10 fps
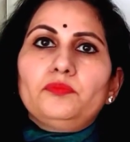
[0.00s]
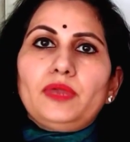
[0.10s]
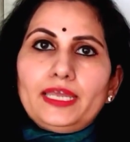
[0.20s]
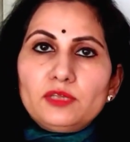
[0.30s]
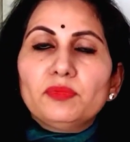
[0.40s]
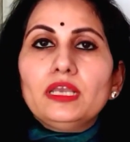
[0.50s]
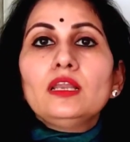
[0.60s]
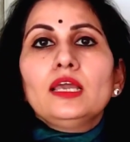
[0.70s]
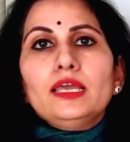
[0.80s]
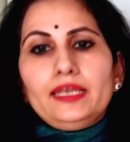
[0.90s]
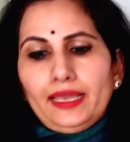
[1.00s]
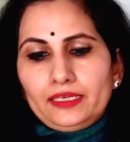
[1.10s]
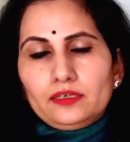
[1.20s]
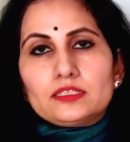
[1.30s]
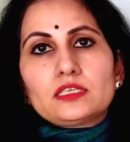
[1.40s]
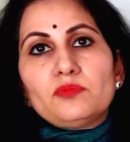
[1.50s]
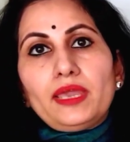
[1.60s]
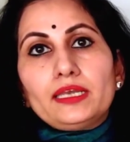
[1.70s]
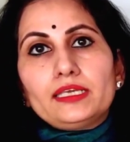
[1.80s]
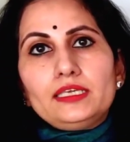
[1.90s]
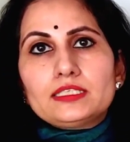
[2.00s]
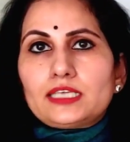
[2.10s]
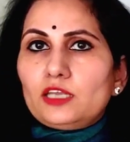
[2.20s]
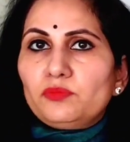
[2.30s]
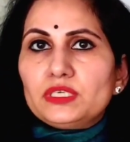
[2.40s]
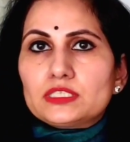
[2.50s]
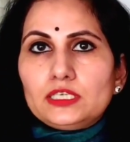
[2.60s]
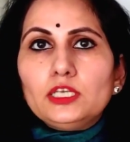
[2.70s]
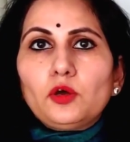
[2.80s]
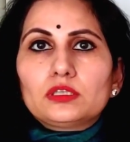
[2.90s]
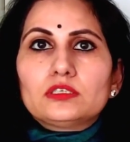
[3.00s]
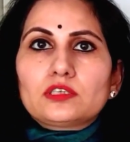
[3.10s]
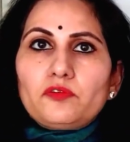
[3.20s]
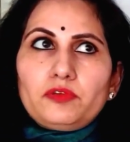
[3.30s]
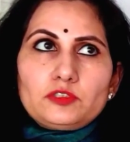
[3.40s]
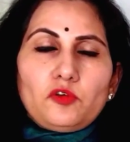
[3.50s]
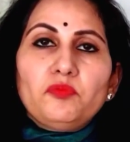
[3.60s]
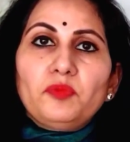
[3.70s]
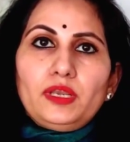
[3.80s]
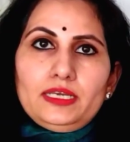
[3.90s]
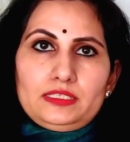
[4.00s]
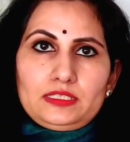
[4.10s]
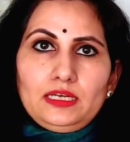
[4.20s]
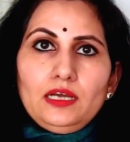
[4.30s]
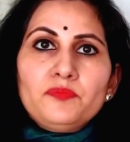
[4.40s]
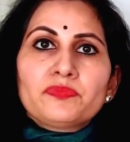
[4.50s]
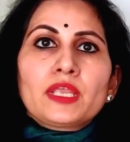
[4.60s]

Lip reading: animal. Like some algae can be seen on the surface of mollusca.